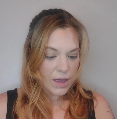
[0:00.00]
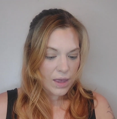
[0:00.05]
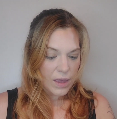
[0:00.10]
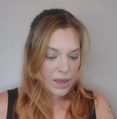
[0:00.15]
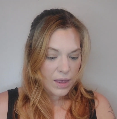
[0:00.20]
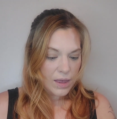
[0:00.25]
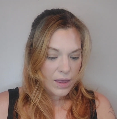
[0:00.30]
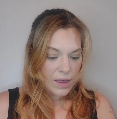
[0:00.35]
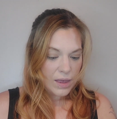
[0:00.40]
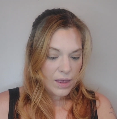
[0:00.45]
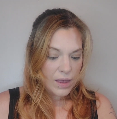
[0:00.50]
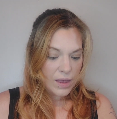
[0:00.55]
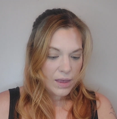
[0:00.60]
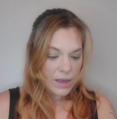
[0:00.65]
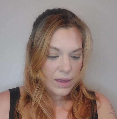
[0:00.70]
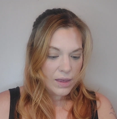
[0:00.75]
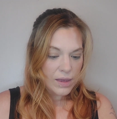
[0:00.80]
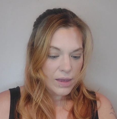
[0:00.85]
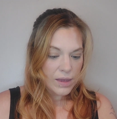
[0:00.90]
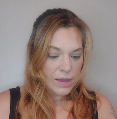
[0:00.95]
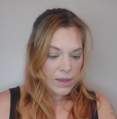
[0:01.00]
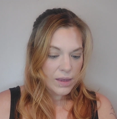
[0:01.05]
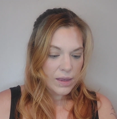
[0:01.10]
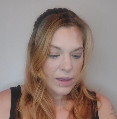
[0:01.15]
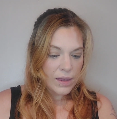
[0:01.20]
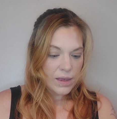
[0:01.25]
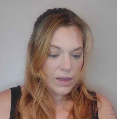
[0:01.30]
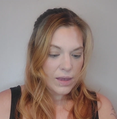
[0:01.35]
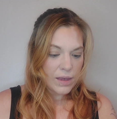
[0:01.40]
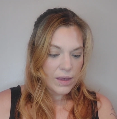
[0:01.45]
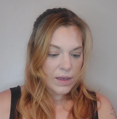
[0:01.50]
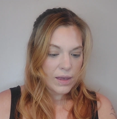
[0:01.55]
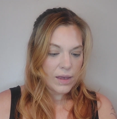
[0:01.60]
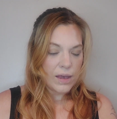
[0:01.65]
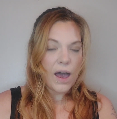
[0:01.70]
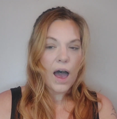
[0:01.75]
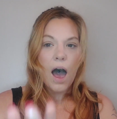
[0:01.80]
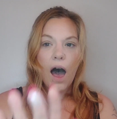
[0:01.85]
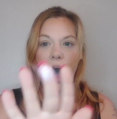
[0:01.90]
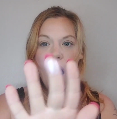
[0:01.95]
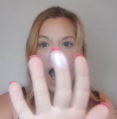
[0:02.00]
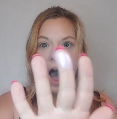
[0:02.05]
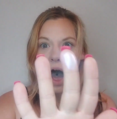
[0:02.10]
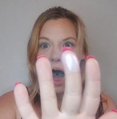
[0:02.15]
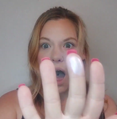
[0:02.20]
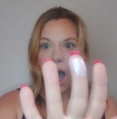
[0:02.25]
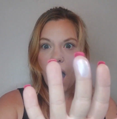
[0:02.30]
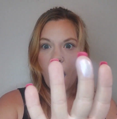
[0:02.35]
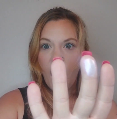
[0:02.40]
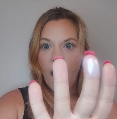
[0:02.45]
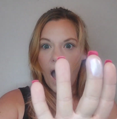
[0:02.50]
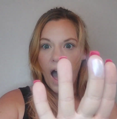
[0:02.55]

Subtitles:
(silence)